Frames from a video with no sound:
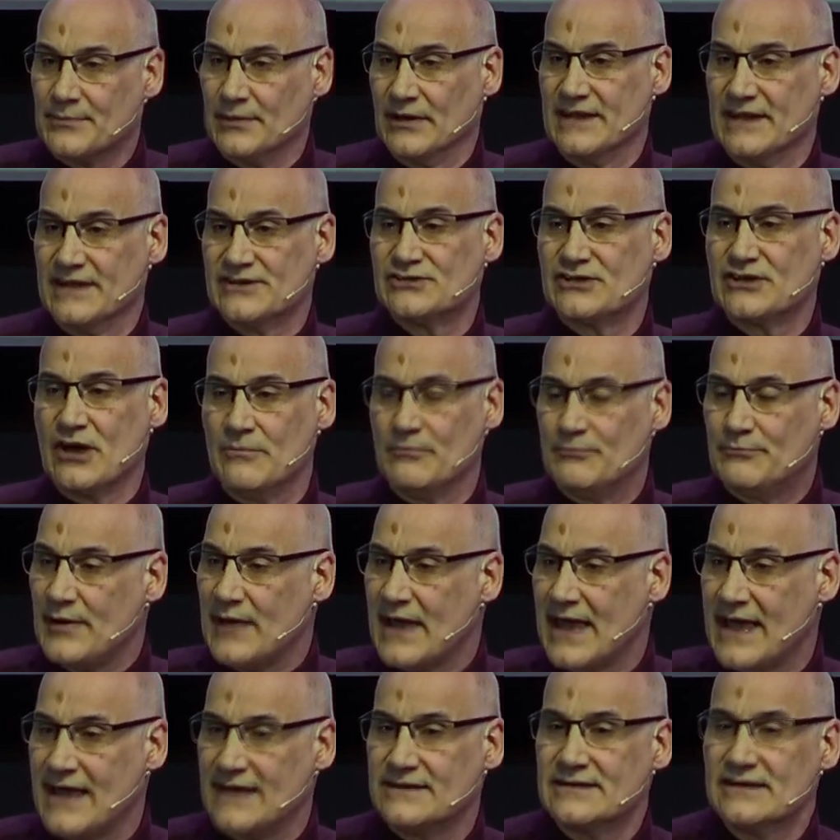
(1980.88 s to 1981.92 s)
is
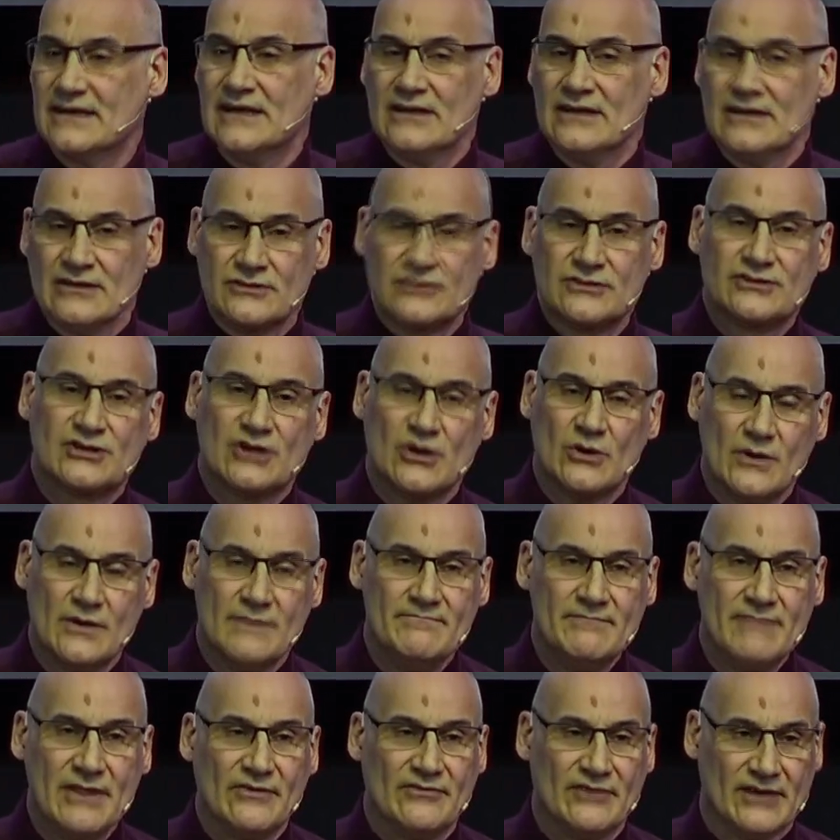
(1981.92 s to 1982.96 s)
compared to a
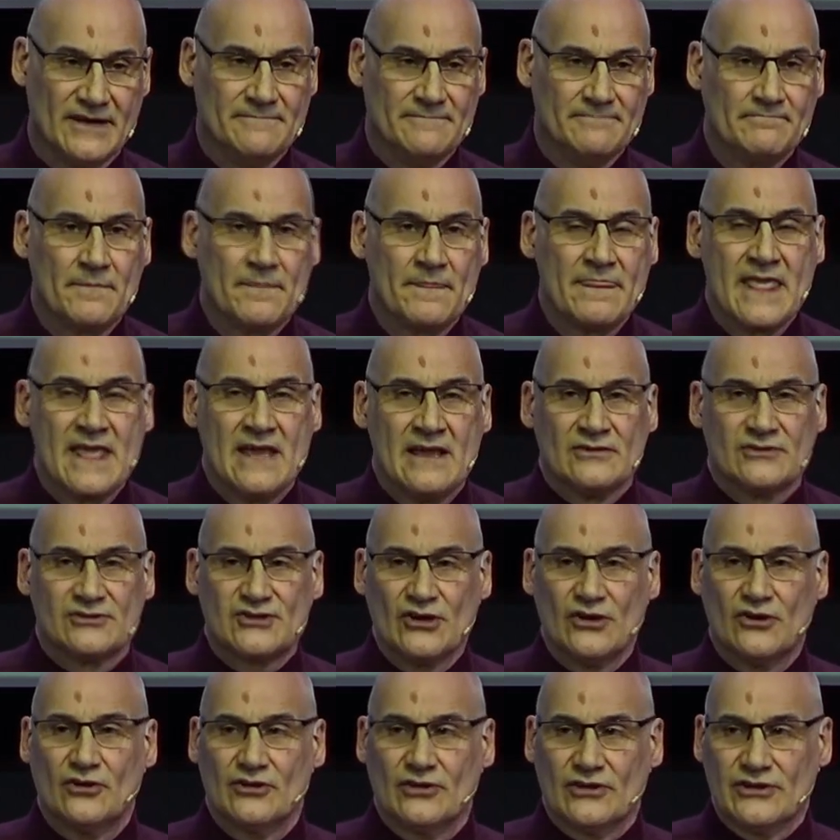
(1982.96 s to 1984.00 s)
mirror.
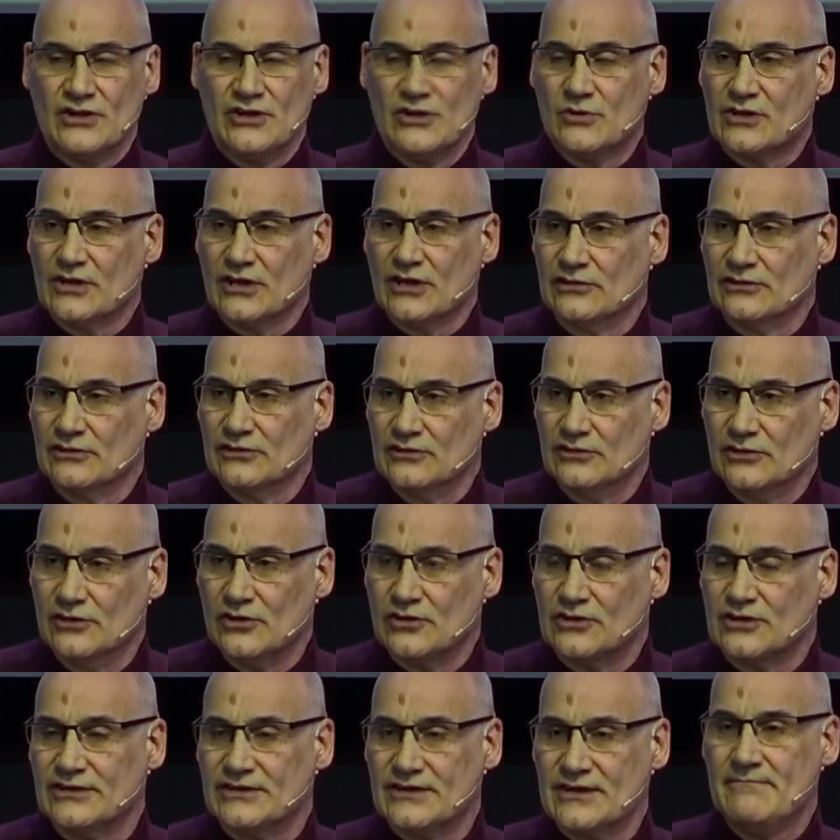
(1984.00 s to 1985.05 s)
So you can look
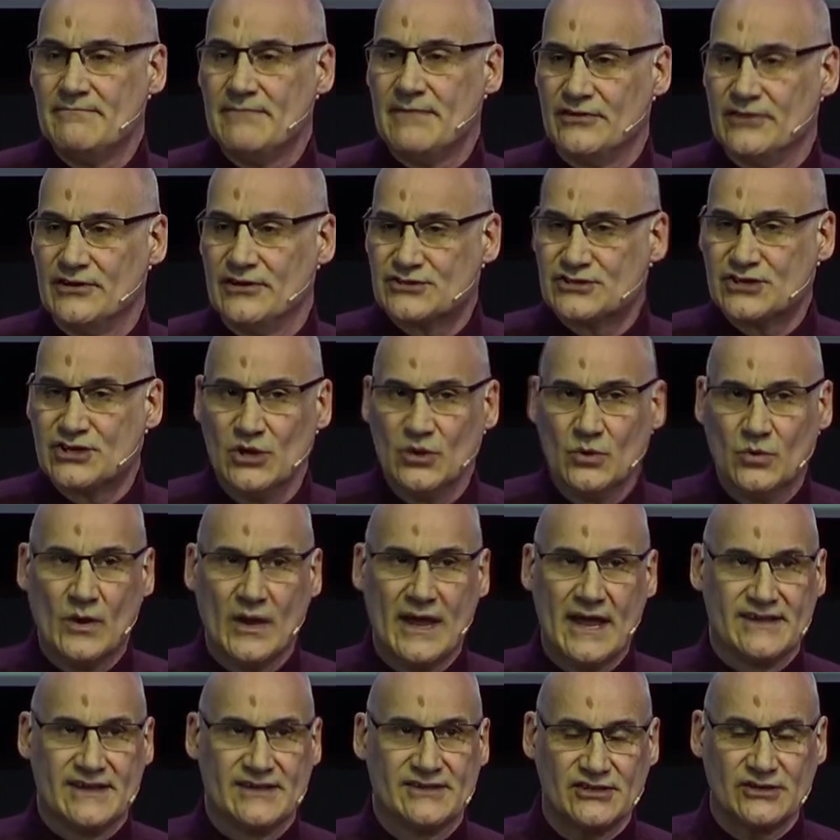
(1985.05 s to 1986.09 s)
at a mirror two
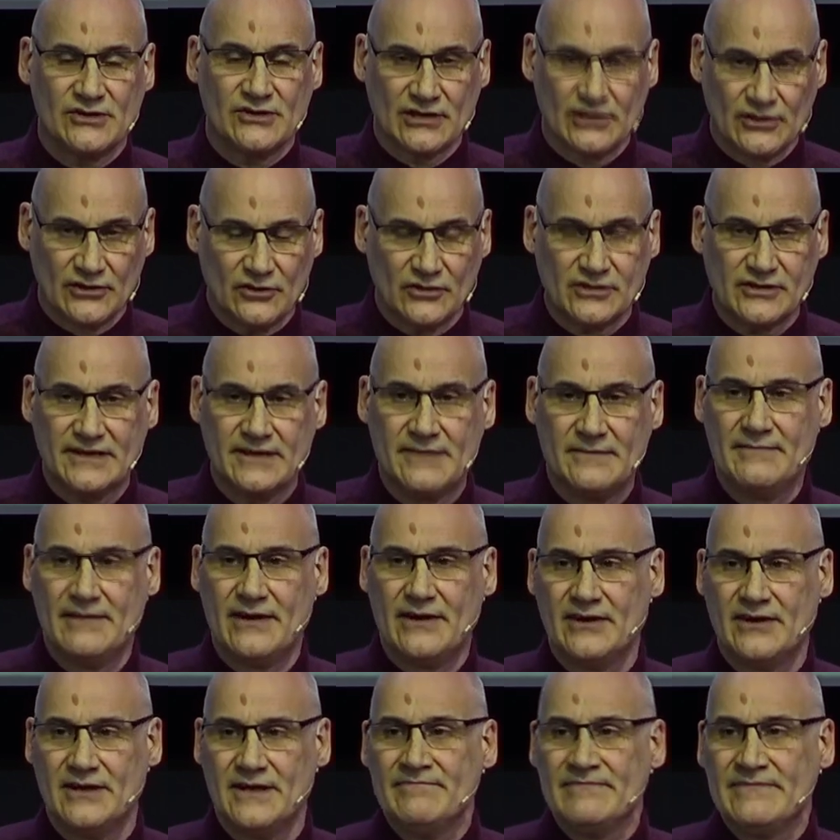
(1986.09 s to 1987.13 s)
ways. You can look at a
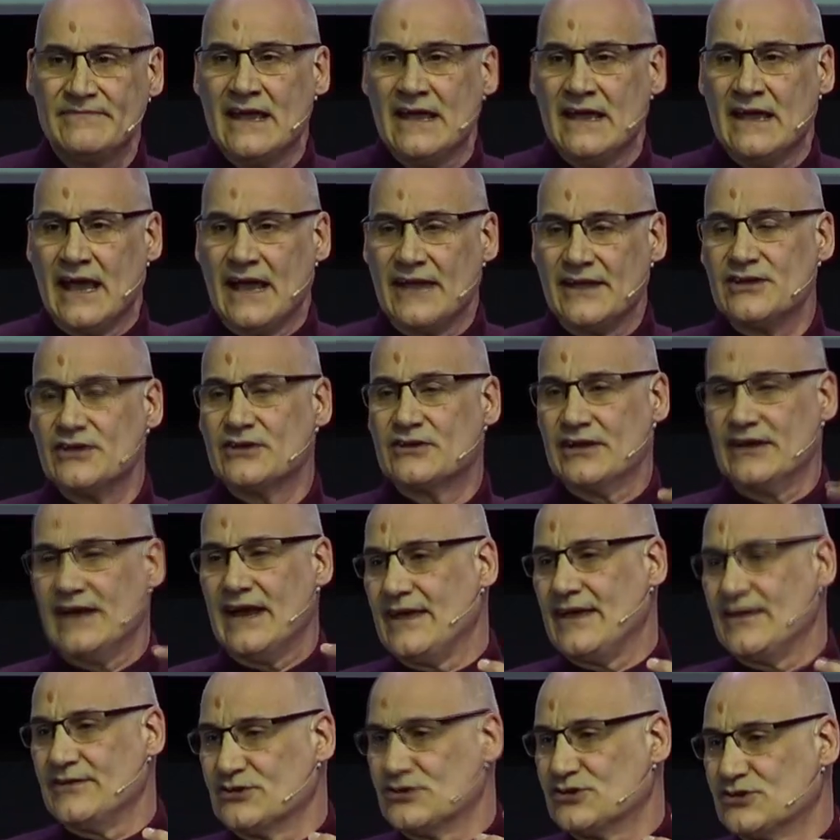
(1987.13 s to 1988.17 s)
mirror and you can
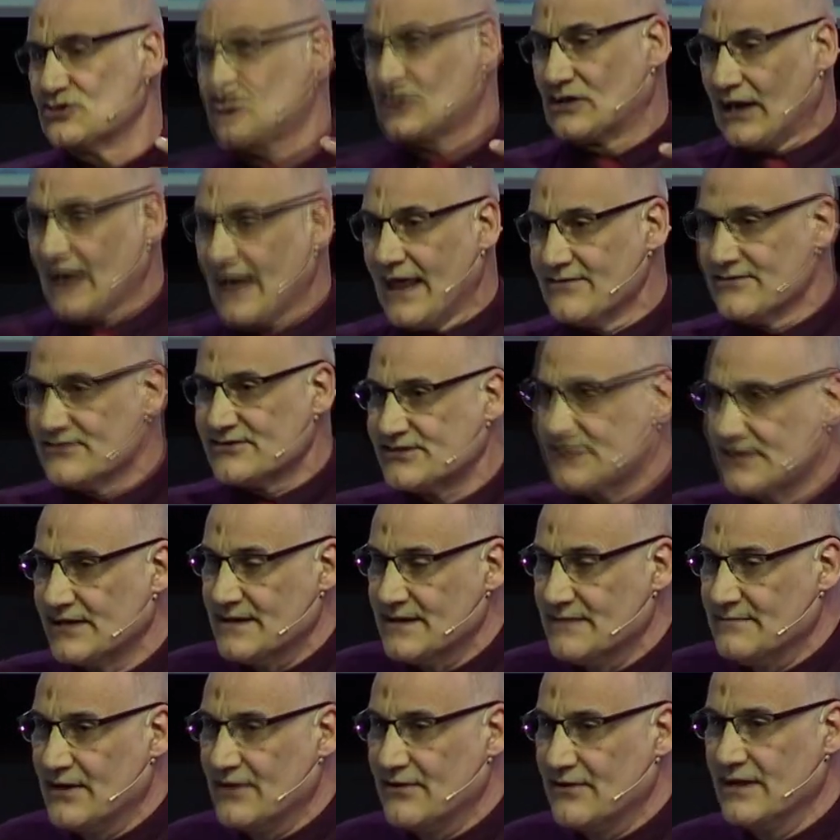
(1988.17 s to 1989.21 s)
either just glance in the
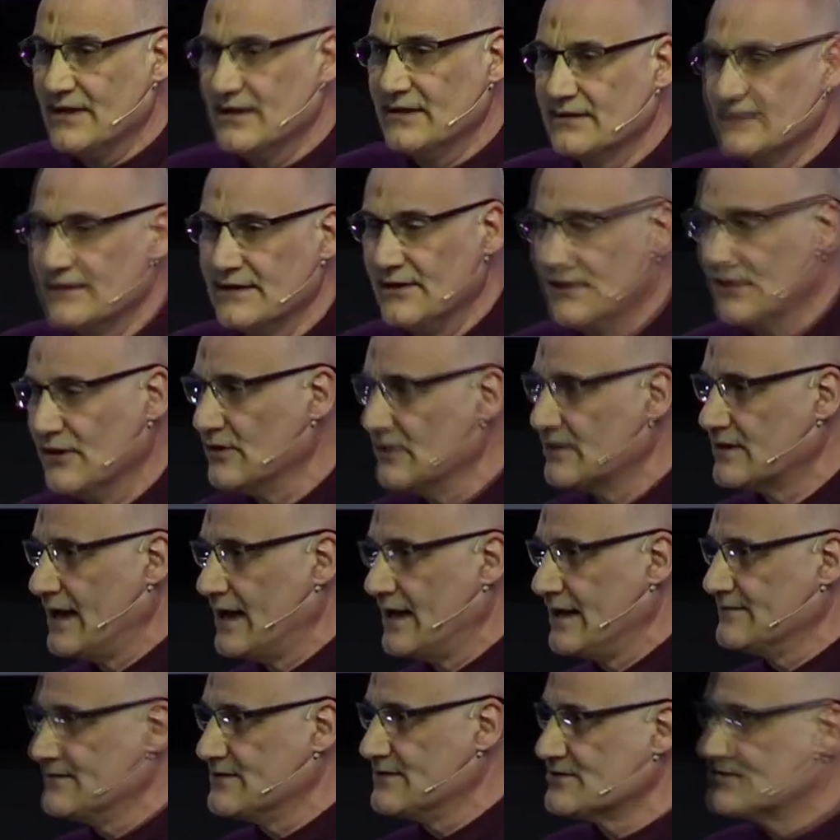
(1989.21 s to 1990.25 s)
mirror, you know, kind of
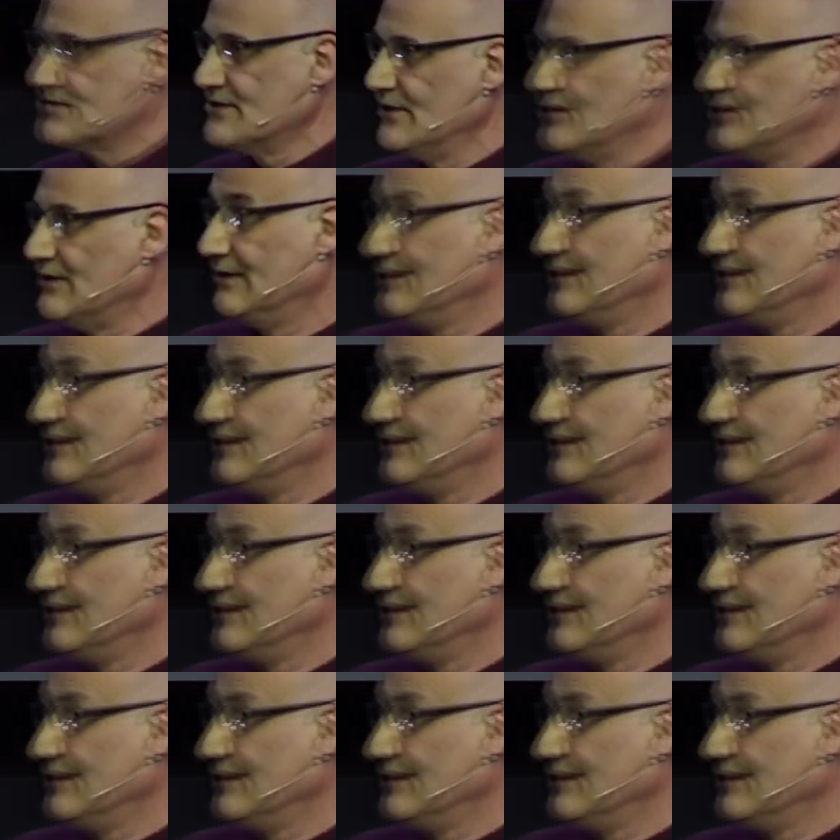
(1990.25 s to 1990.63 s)
just go